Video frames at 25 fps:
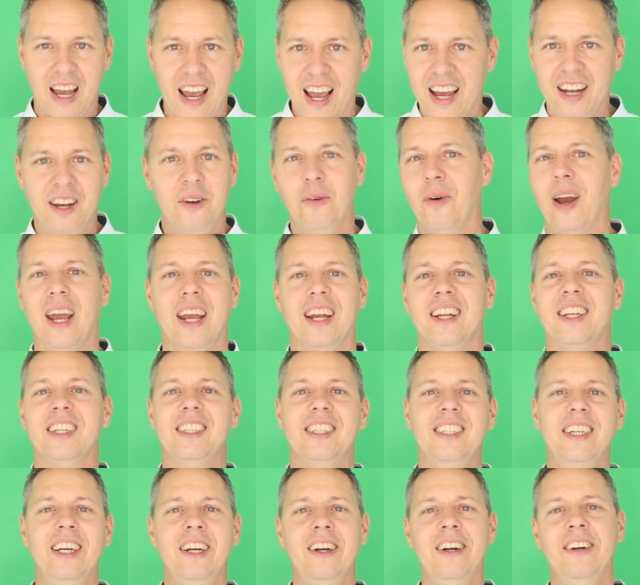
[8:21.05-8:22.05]
Anyway,
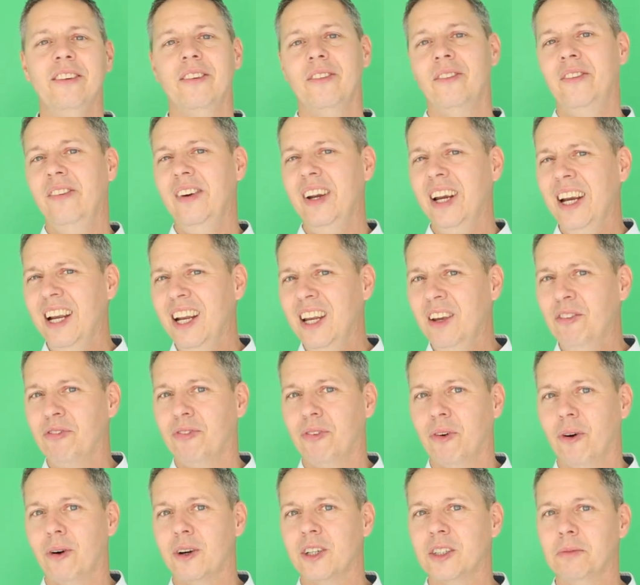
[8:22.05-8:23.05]
this year really
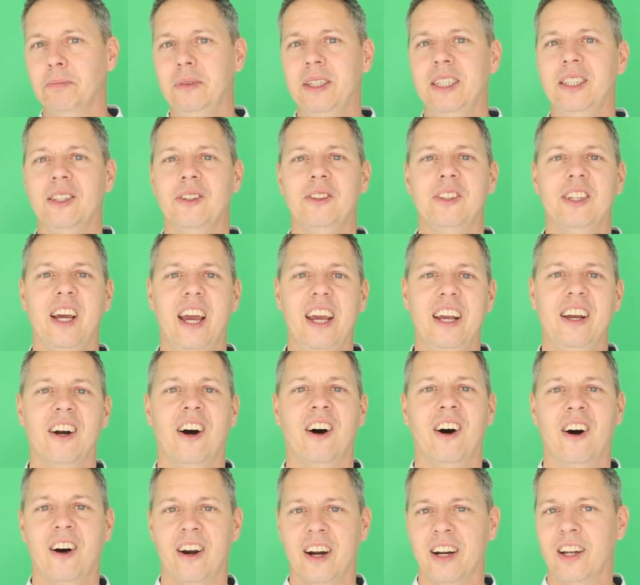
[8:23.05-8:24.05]
forced me to take
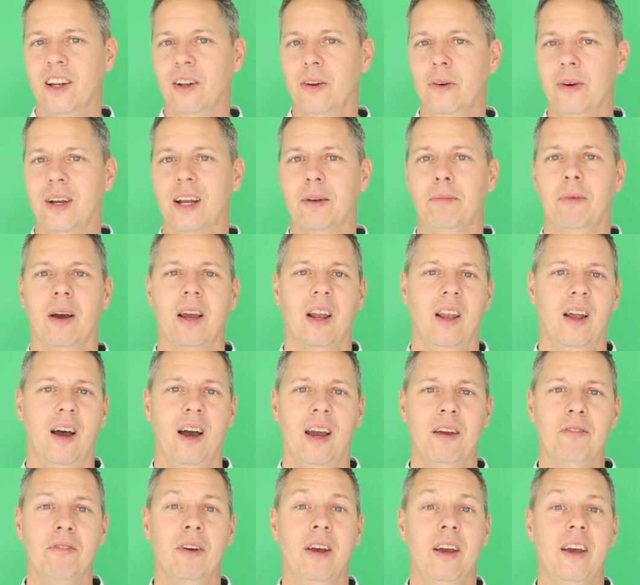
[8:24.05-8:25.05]
a hard look at my
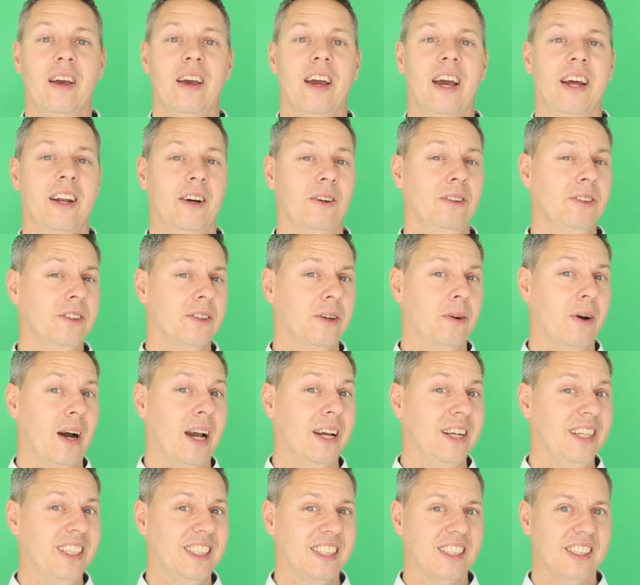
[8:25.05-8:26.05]
life. And also
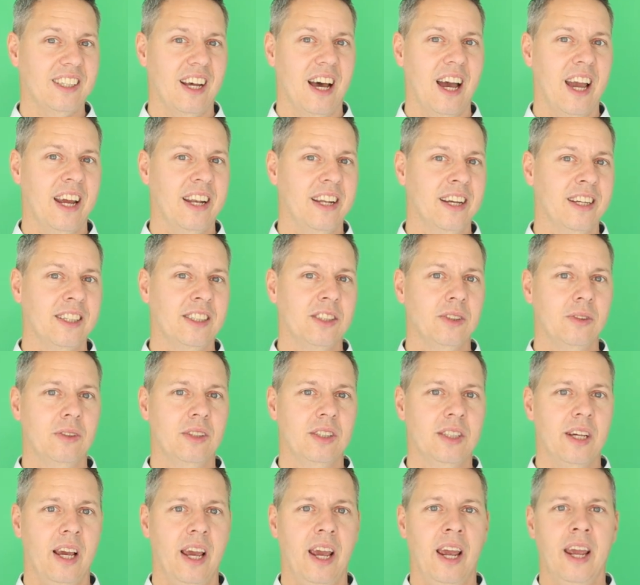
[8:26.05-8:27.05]
I decided to
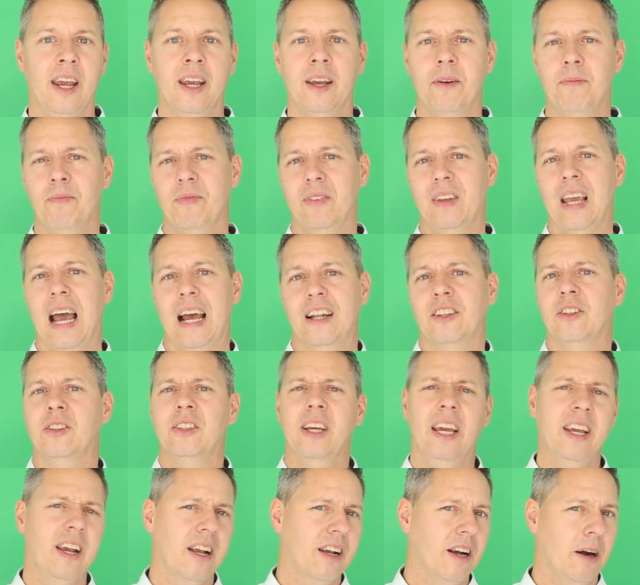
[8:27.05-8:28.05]
take
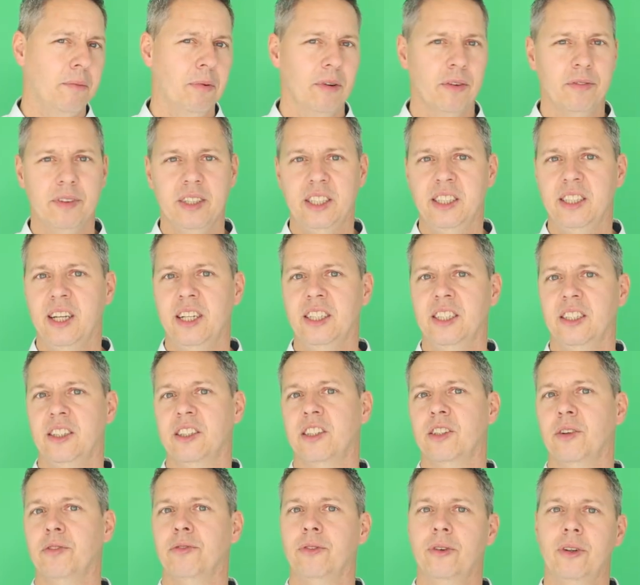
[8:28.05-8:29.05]
a couple of
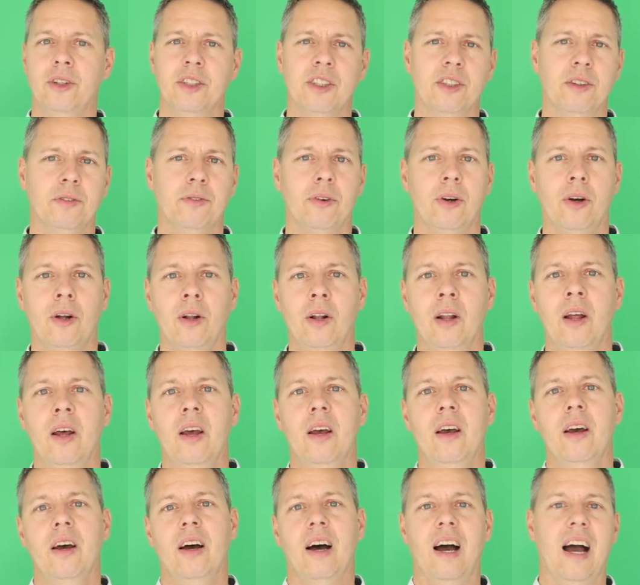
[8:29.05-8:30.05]
decisions. So first of all,
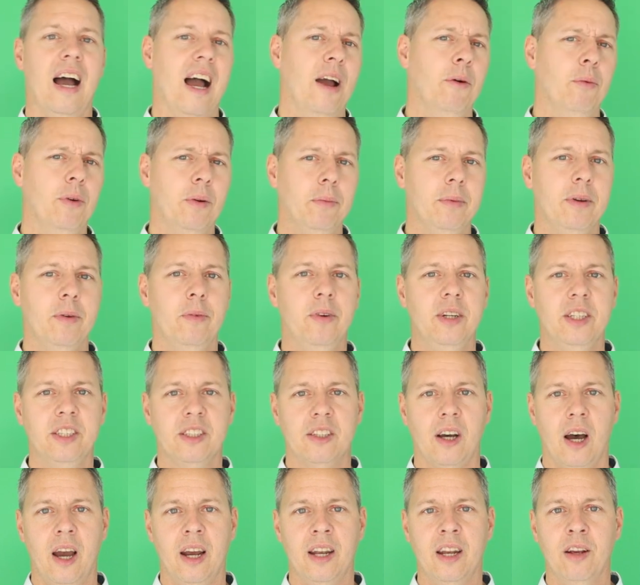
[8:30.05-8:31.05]
I will be
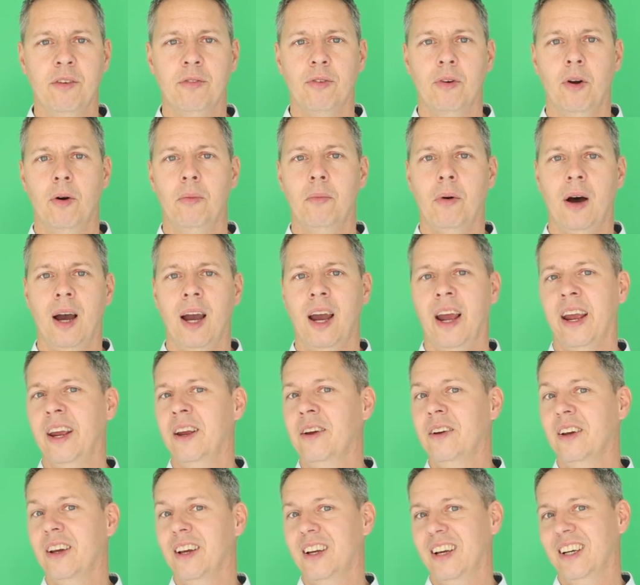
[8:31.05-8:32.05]
resigning from
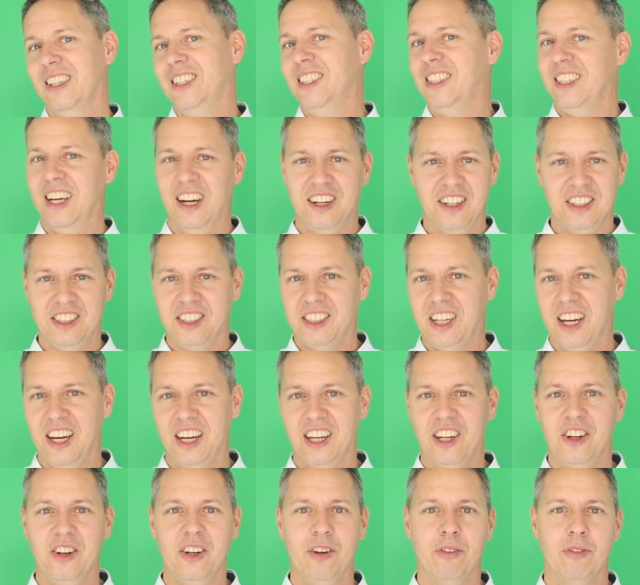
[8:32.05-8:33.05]
my
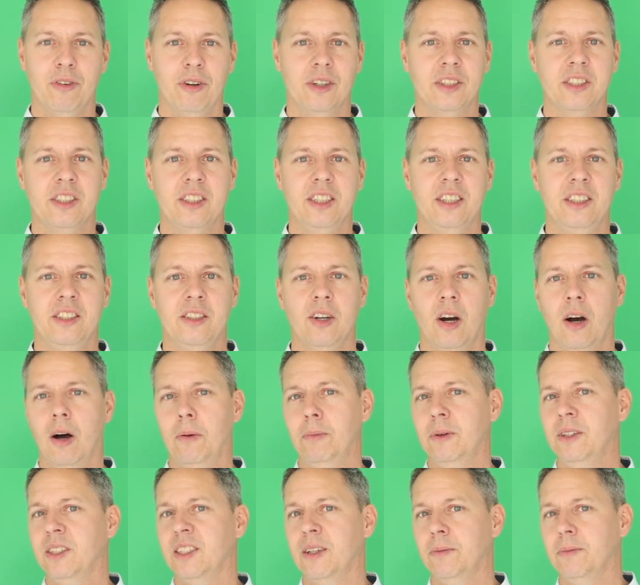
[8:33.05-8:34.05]
challenging university
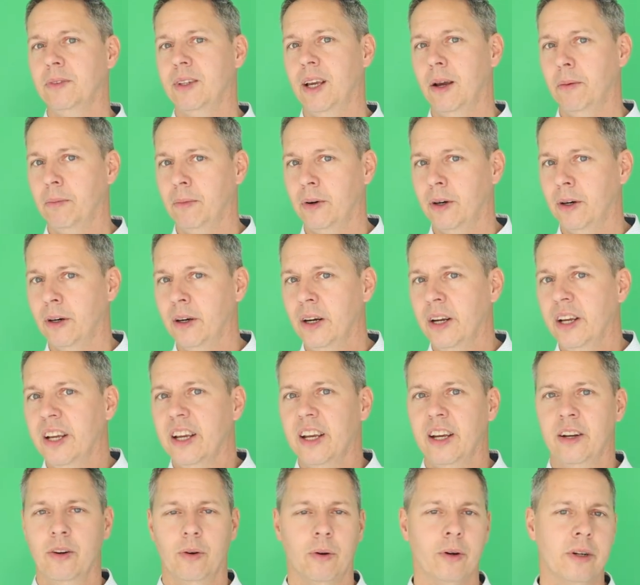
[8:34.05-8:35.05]
job in September
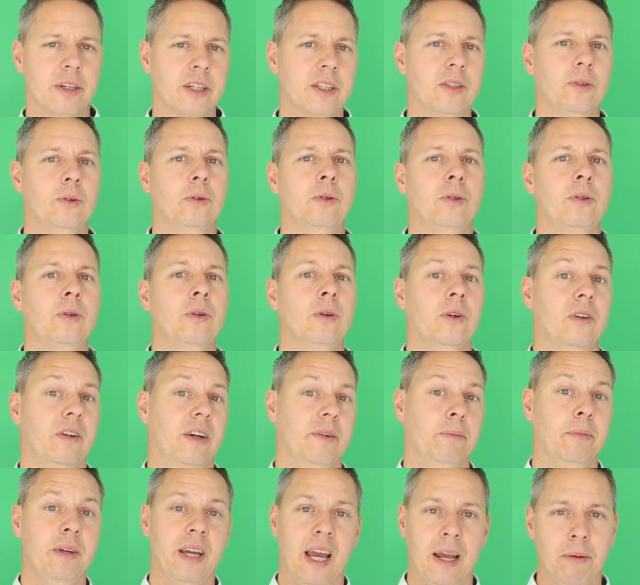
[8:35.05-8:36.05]
in order to
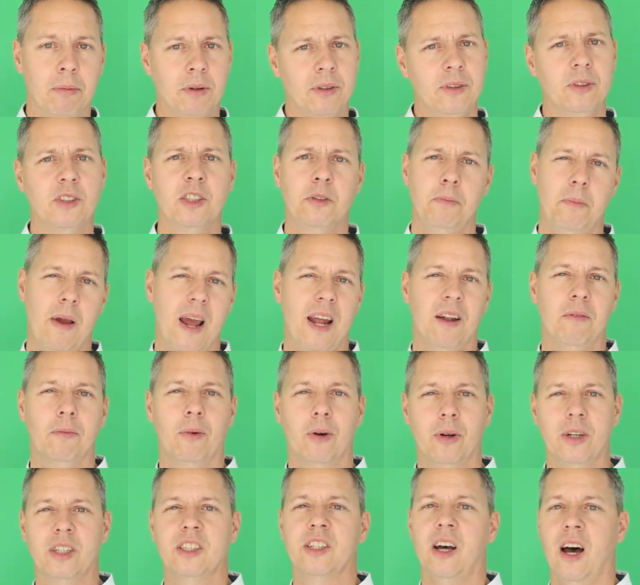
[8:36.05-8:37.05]
be able to spend
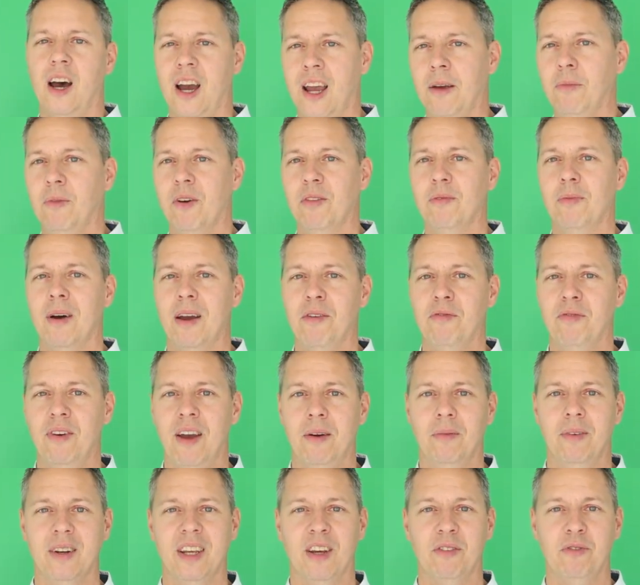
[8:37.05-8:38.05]
more time with my
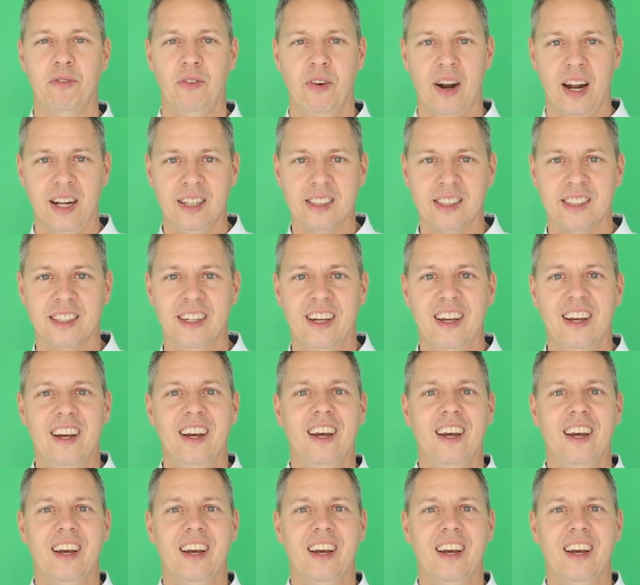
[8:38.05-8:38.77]
family and friends.